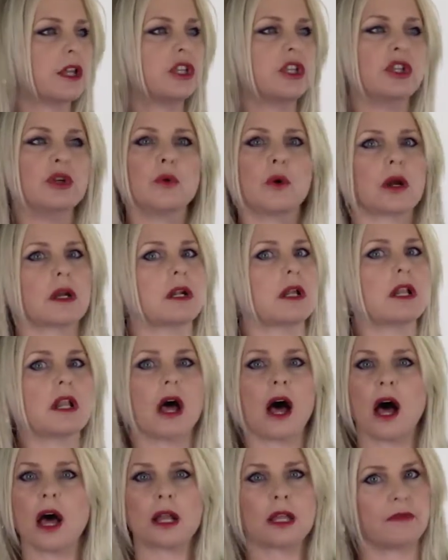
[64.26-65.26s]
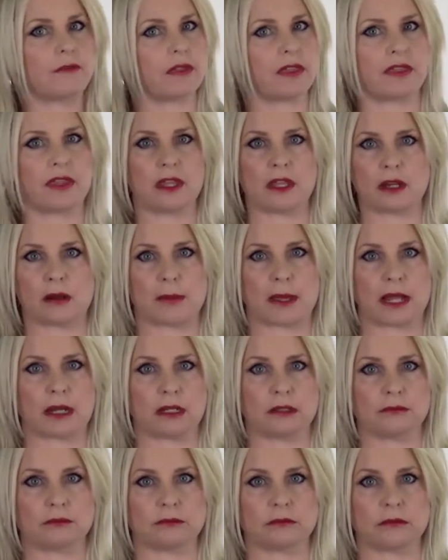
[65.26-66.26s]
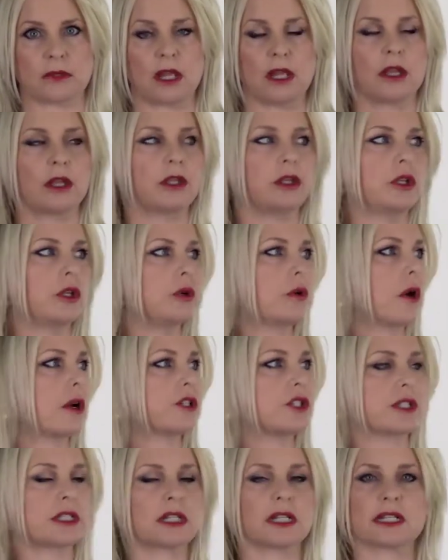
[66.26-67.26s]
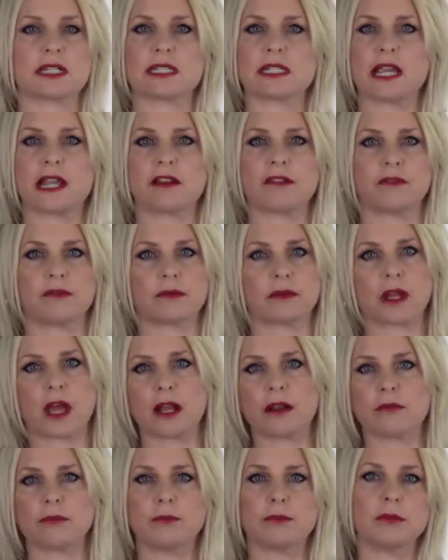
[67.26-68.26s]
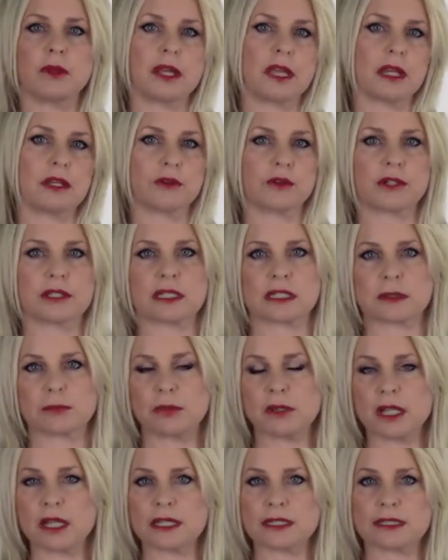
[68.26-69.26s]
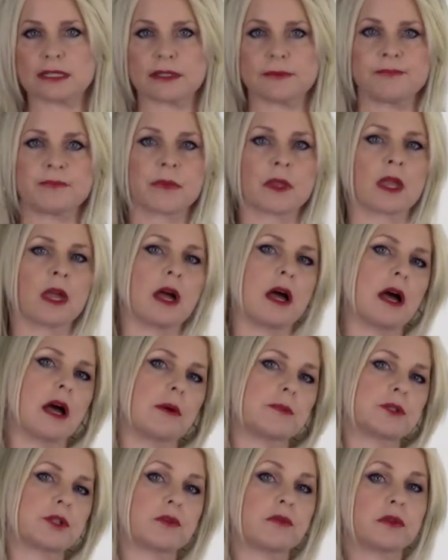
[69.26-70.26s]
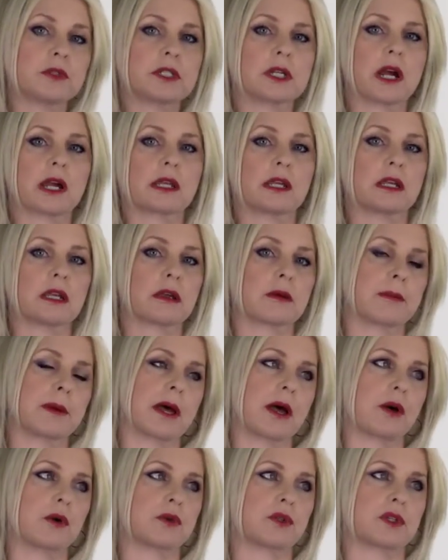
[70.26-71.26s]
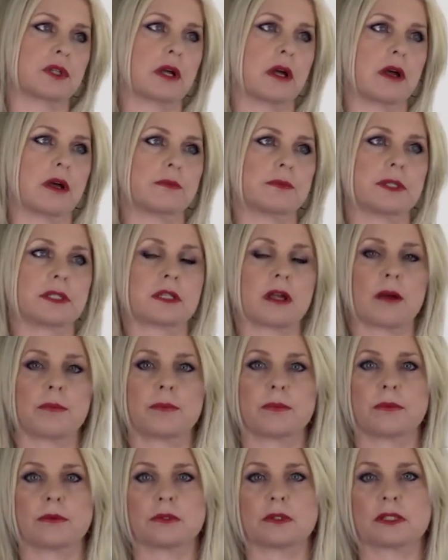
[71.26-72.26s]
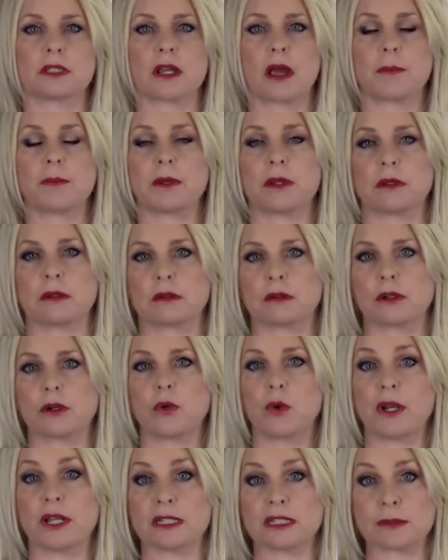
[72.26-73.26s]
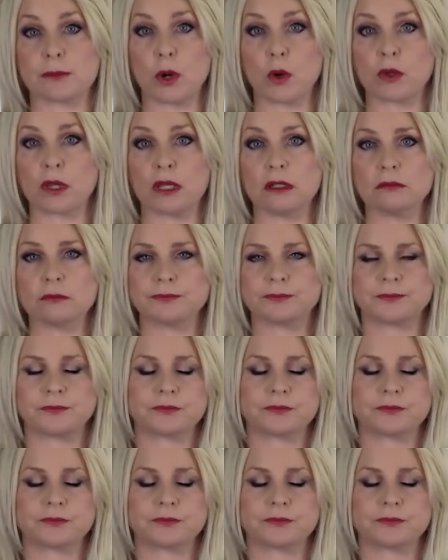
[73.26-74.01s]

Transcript: you are not even thinking about it. You are just in a state of kind of ignorance is bliss. So if we're talking about quitting smoking,